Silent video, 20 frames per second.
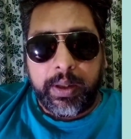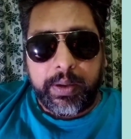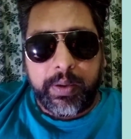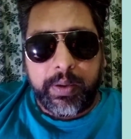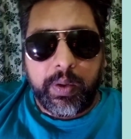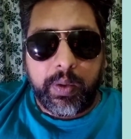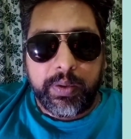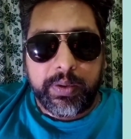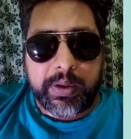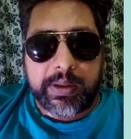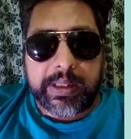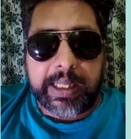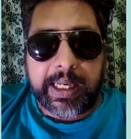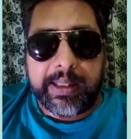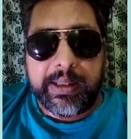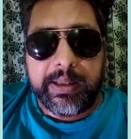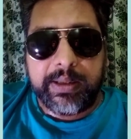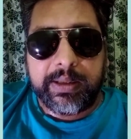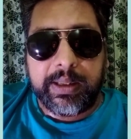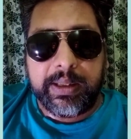known
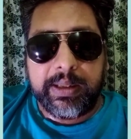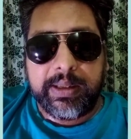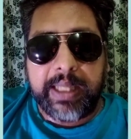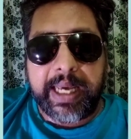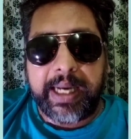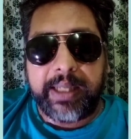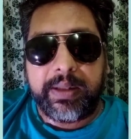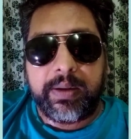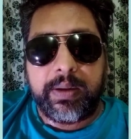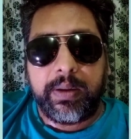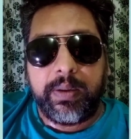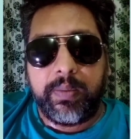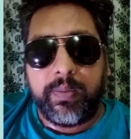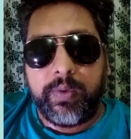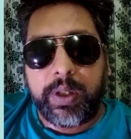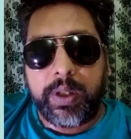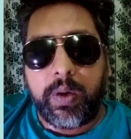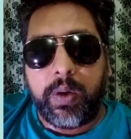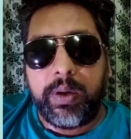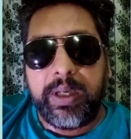societies is that
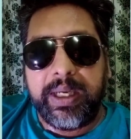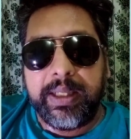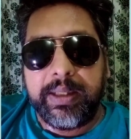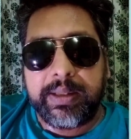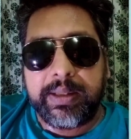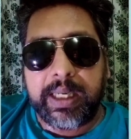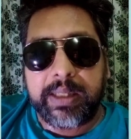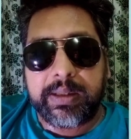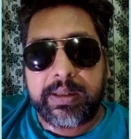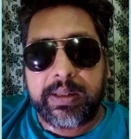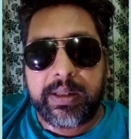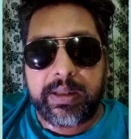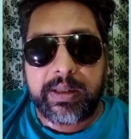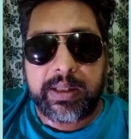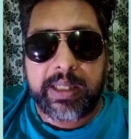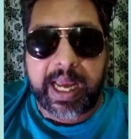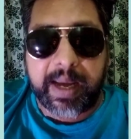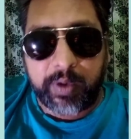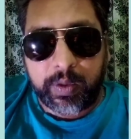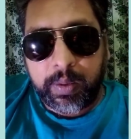we call incest
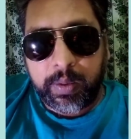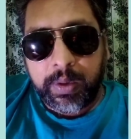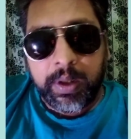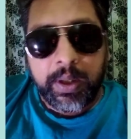taboo.